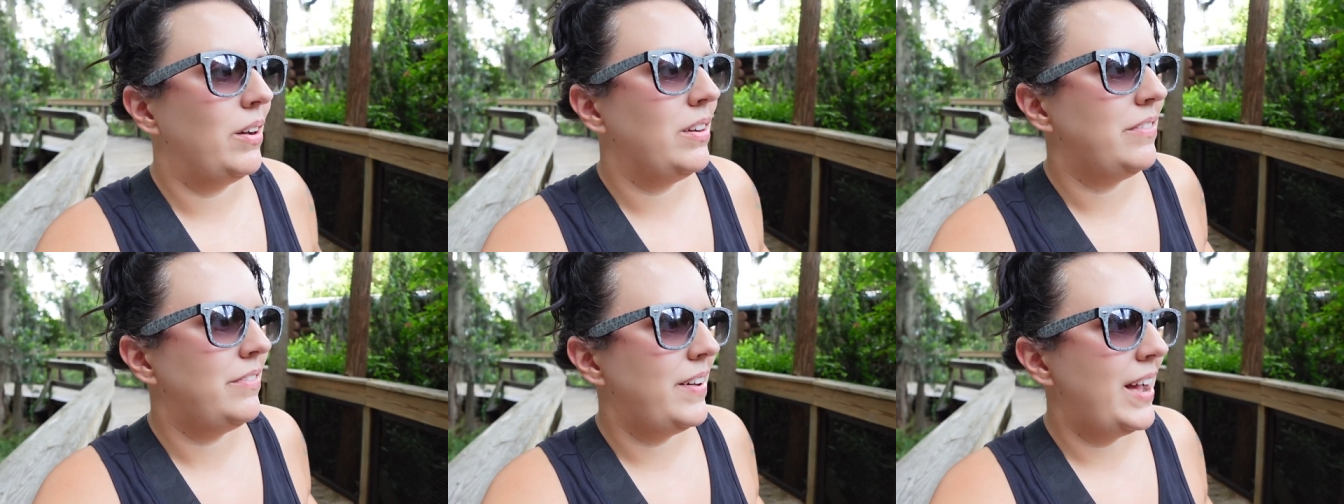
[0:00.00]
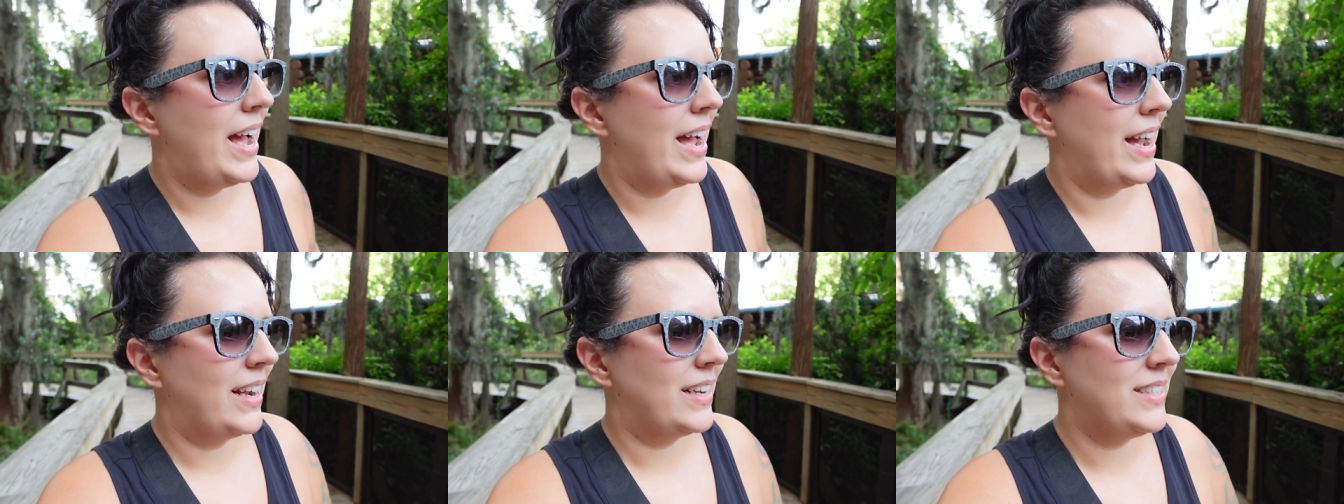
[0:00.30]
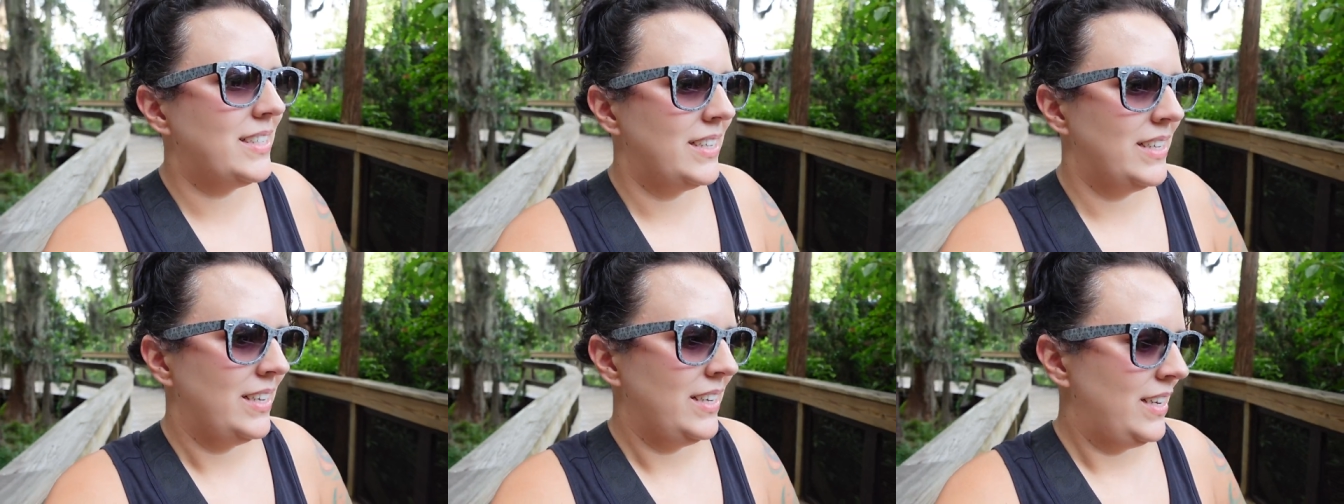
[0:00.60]
In
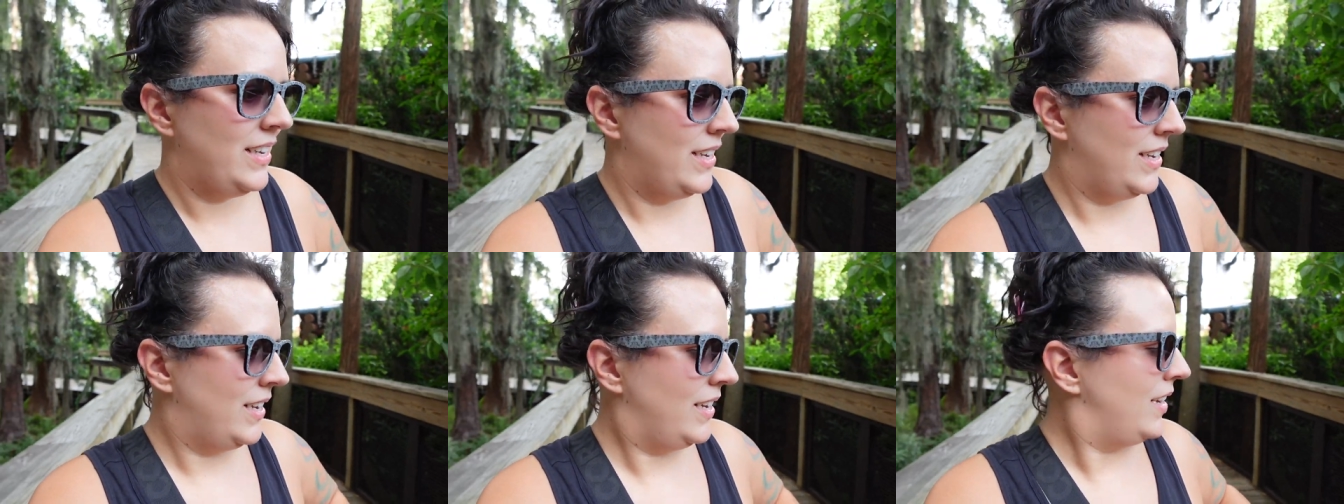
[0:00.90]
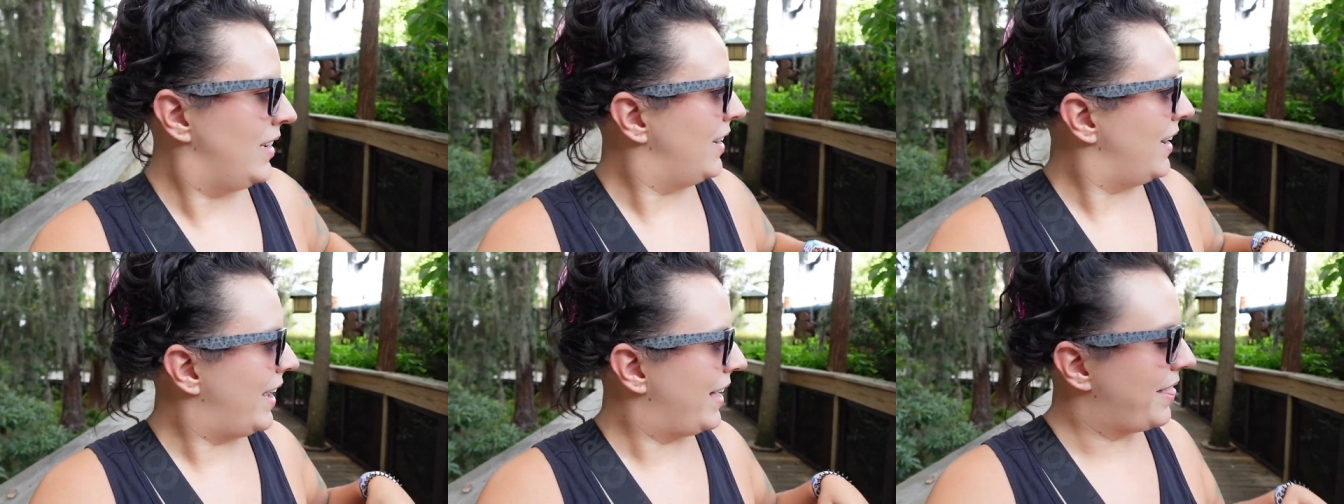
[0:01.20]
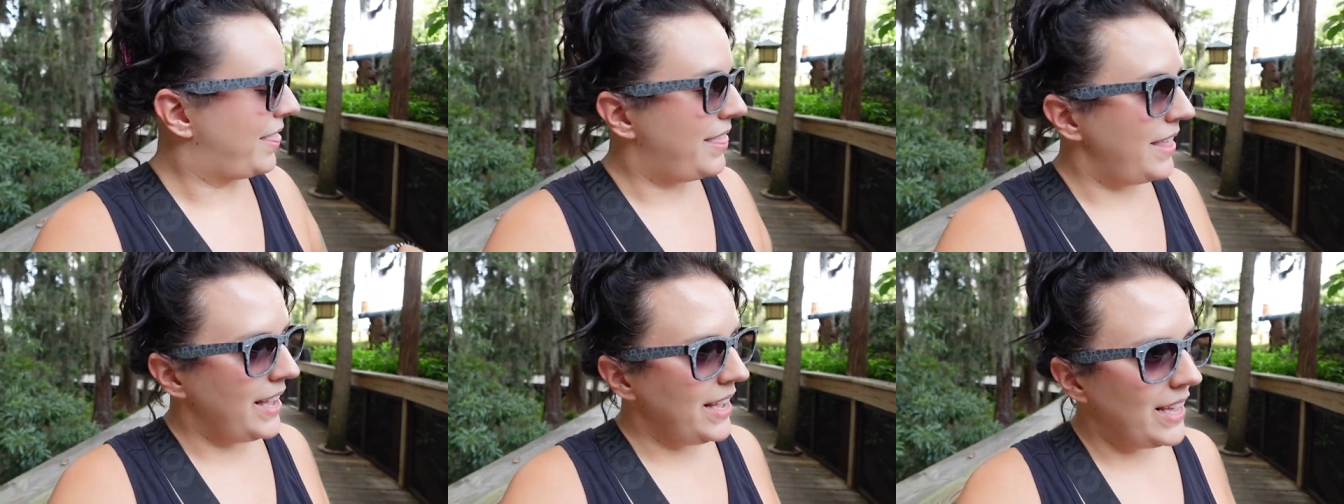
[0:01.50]
fact, I
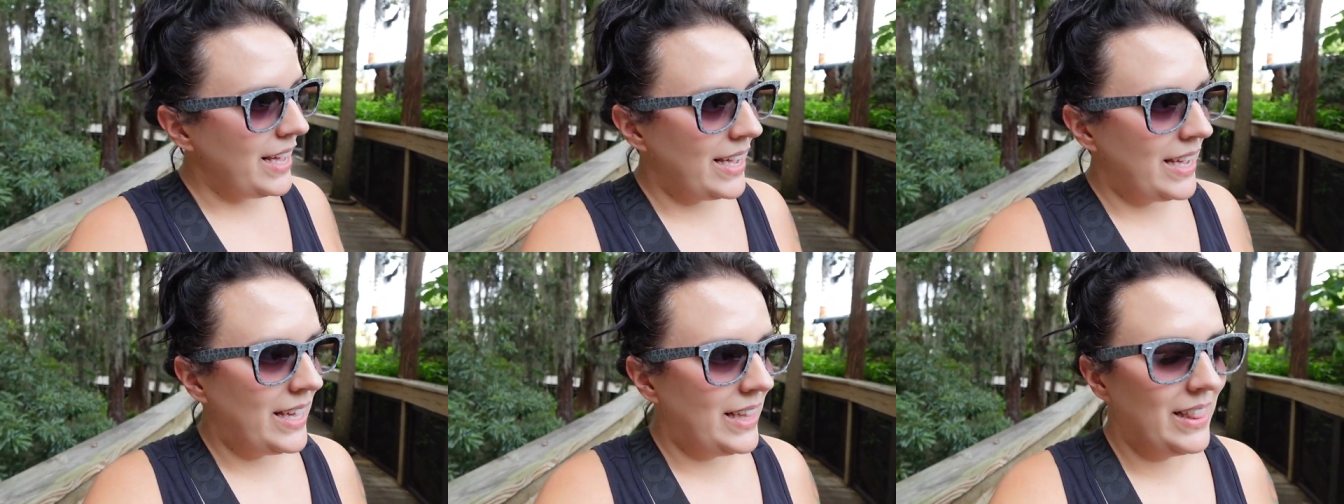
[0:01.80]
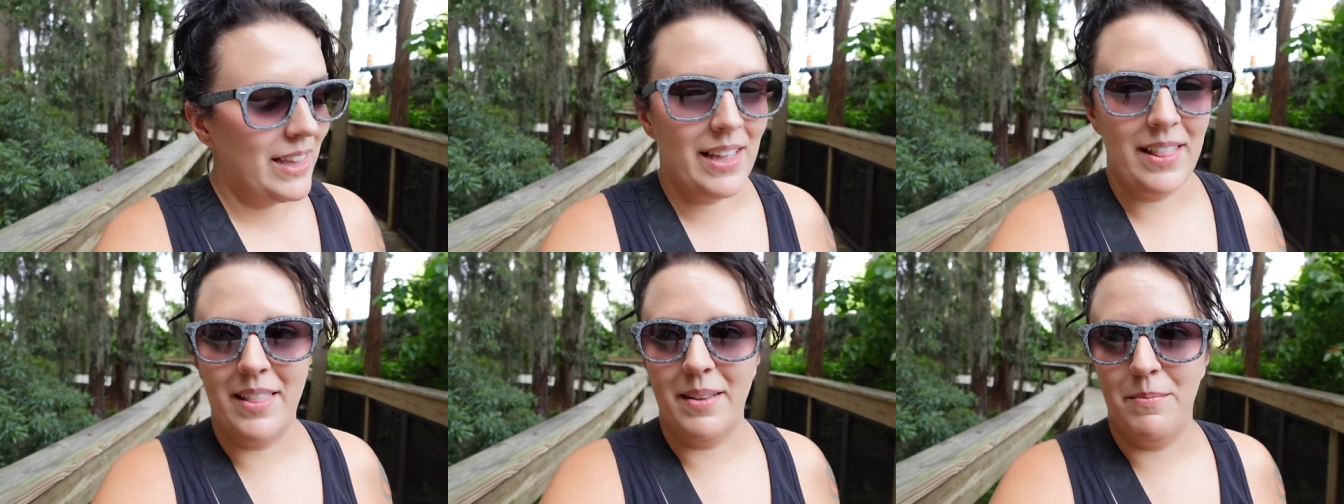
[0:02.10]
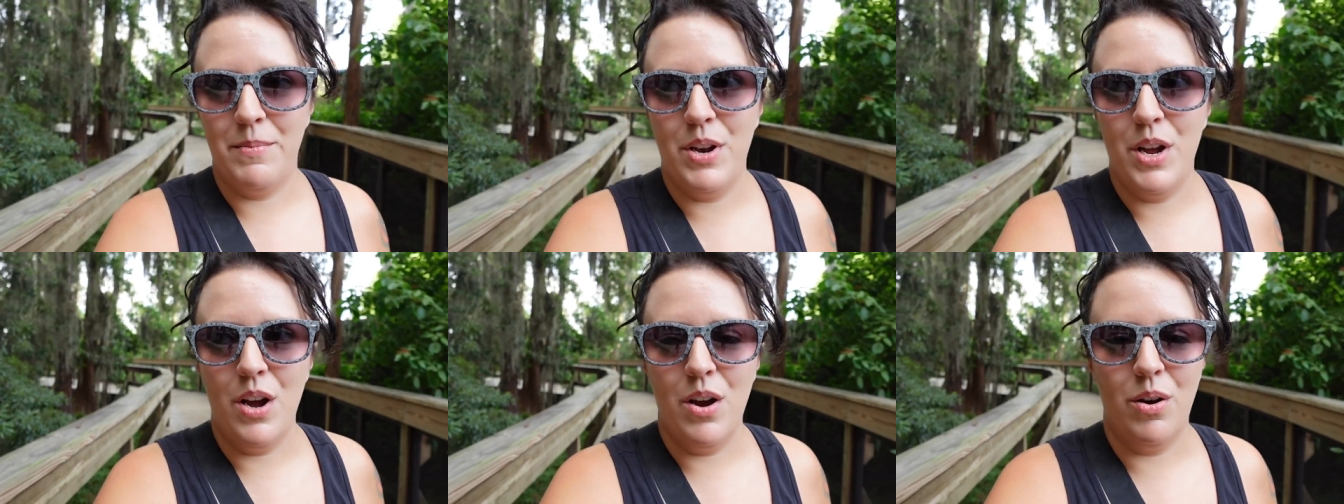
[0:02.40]
think I can let
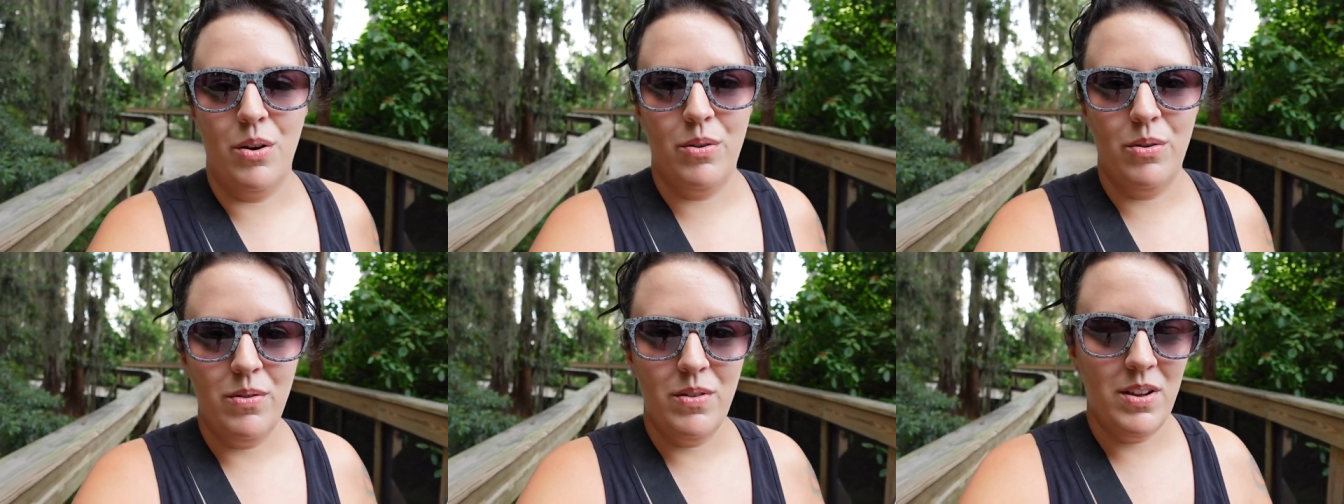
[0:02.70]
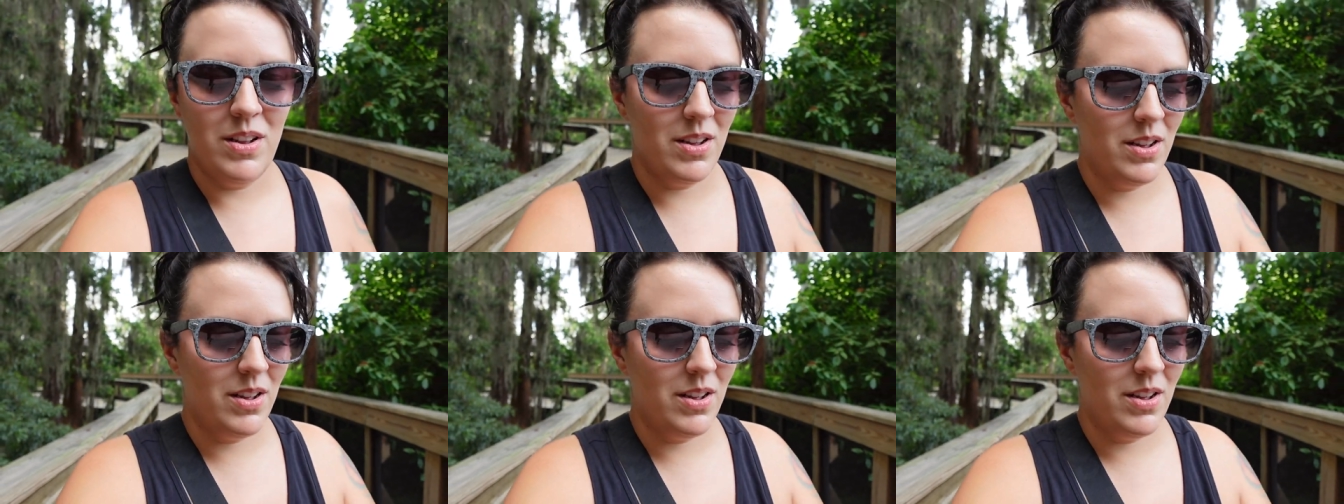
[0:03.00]
them know.